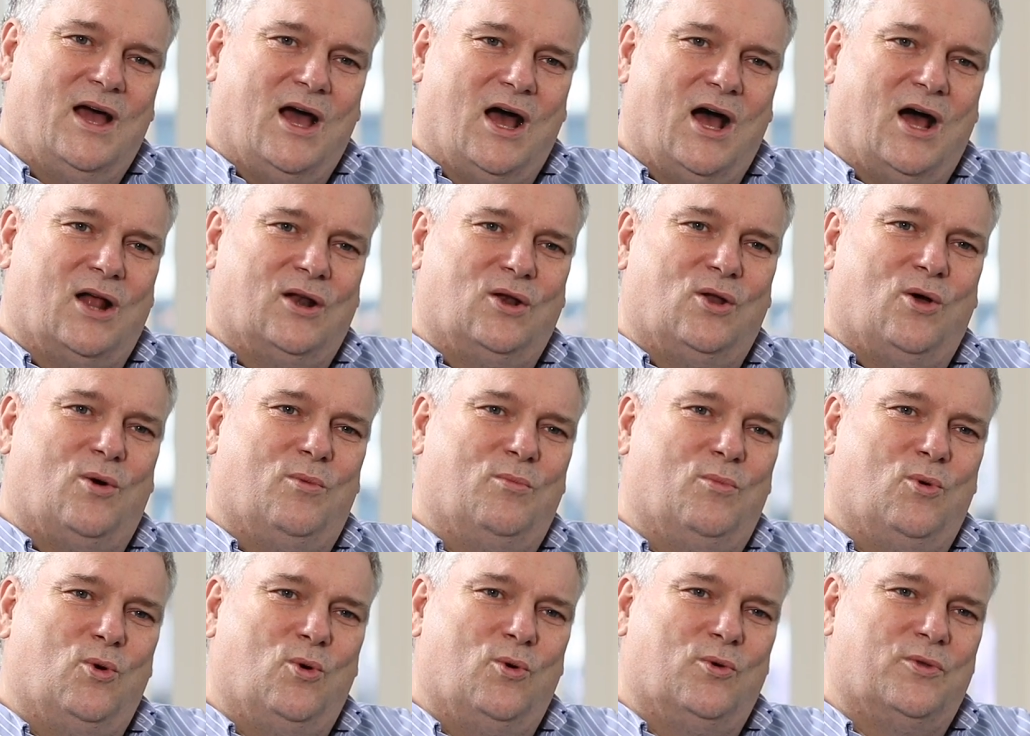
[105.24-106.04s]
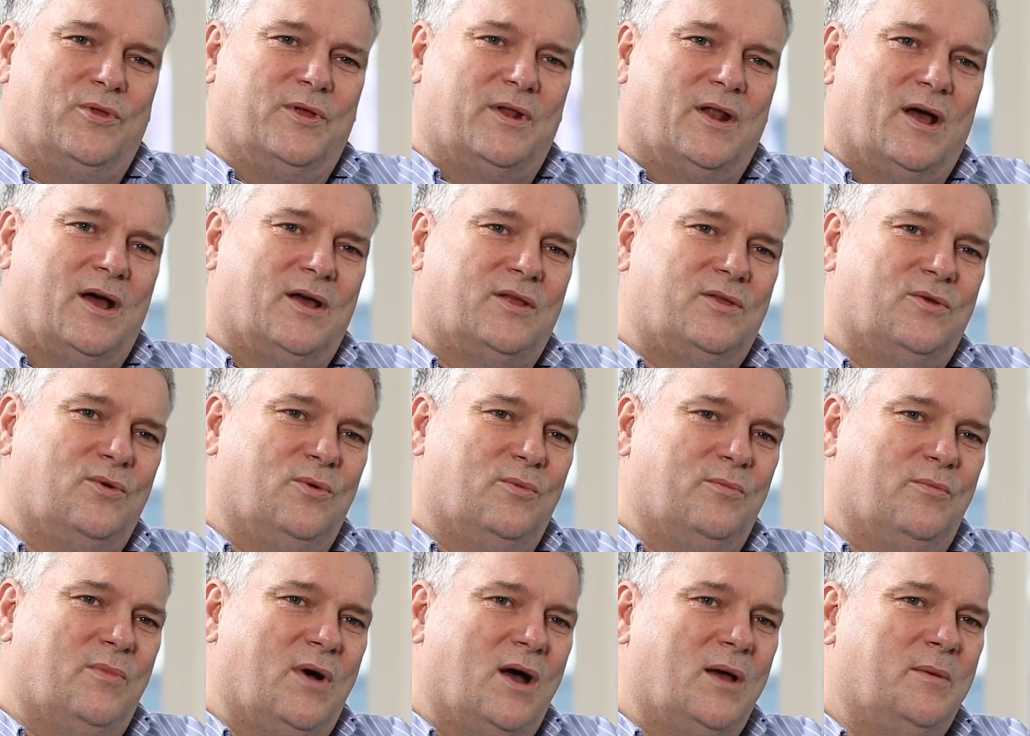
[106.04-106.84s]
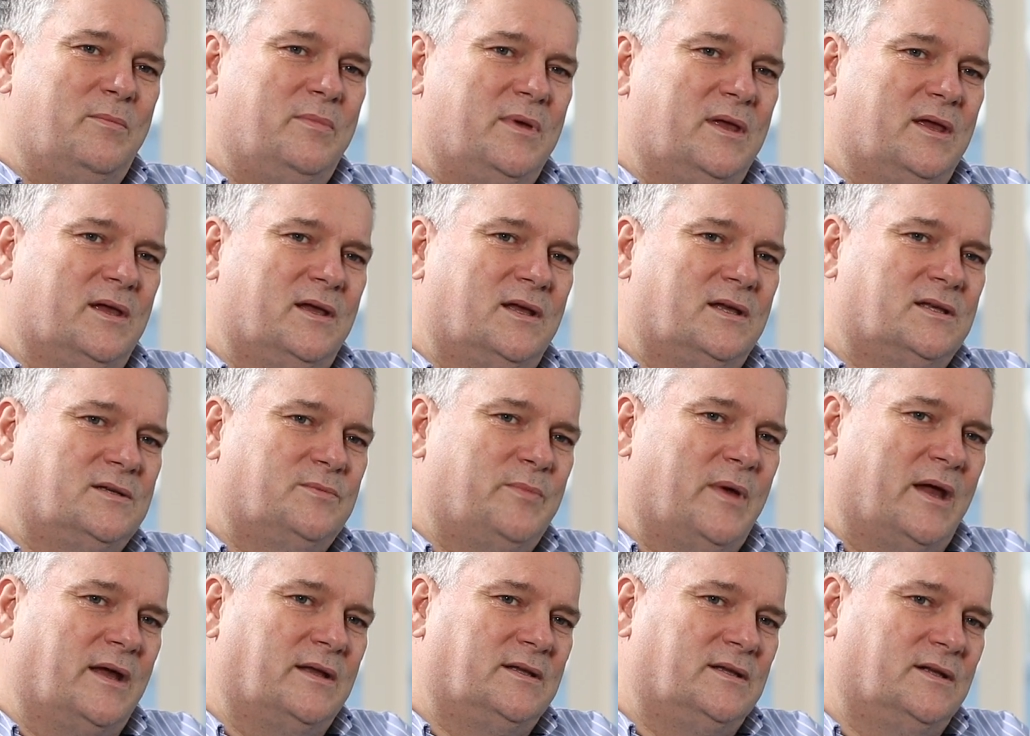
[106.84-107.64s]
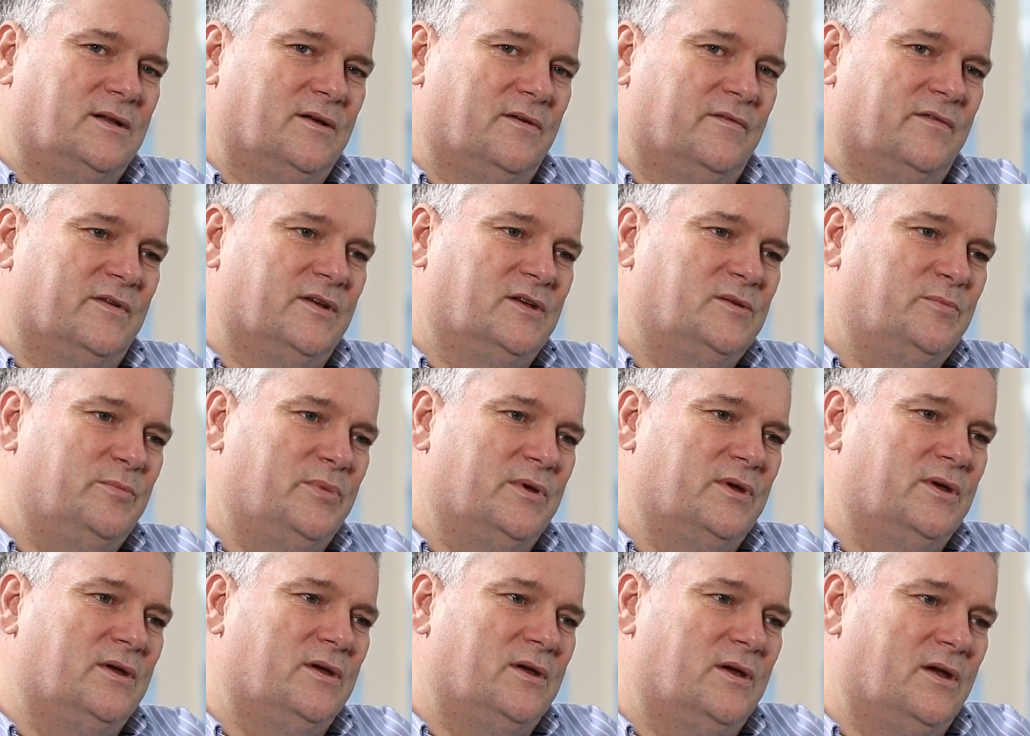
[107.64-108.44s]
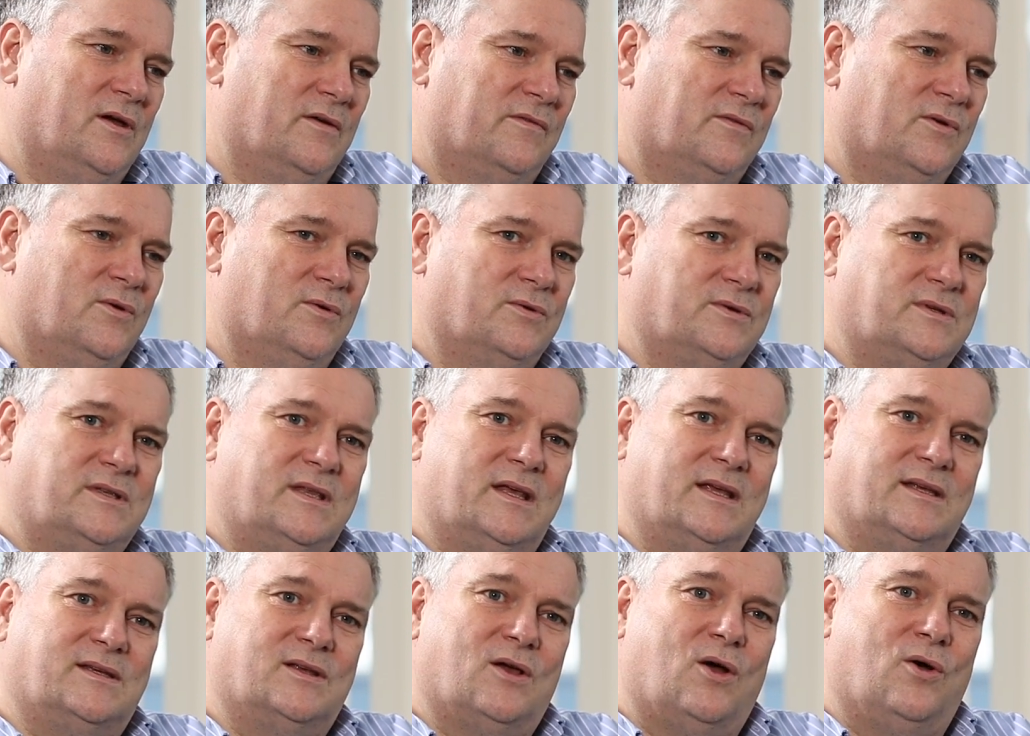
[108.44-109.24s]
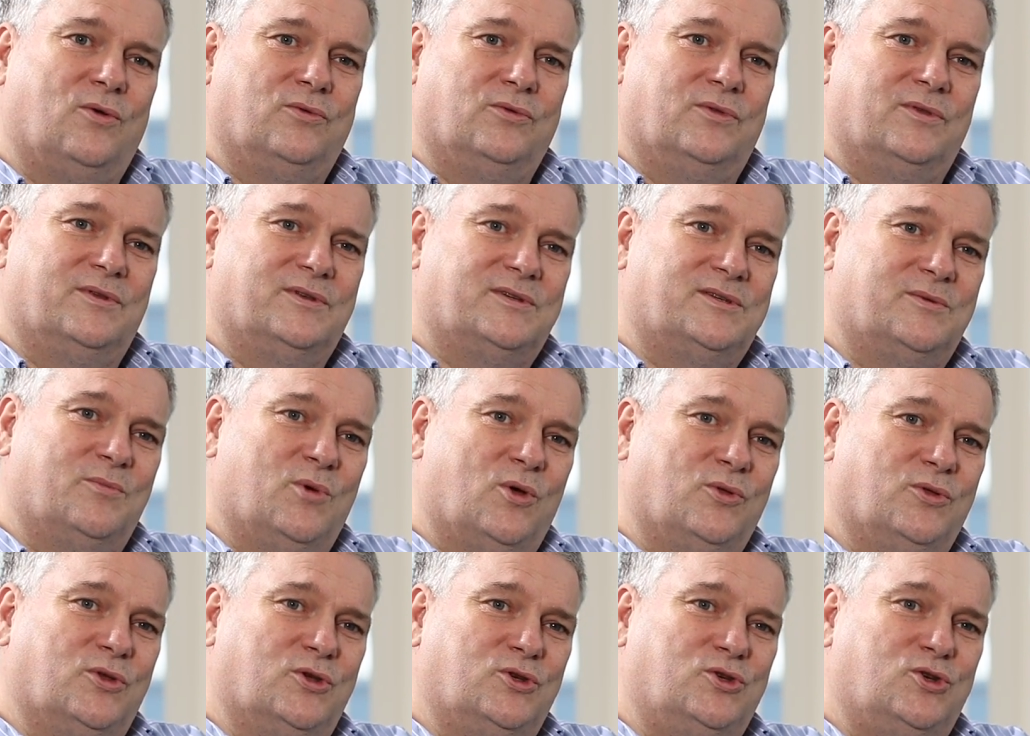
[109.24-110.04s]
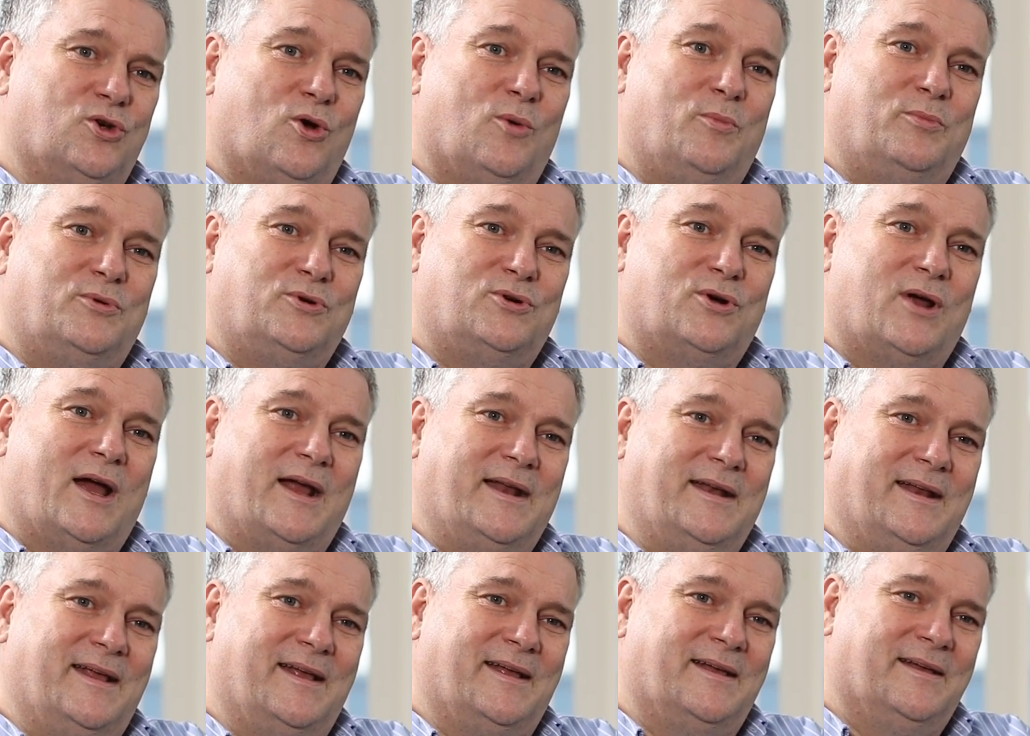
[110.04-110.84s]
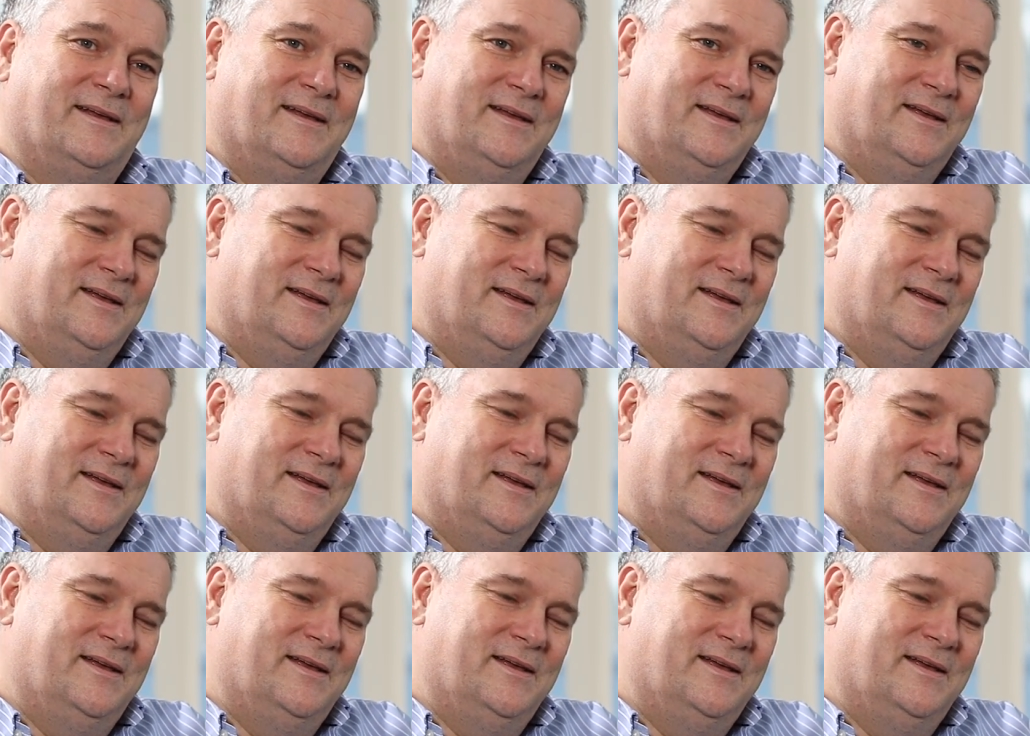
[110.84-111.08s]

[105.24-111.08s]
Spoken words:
a lot more than I thought might be expected of us, but of course there's some on-the-job training,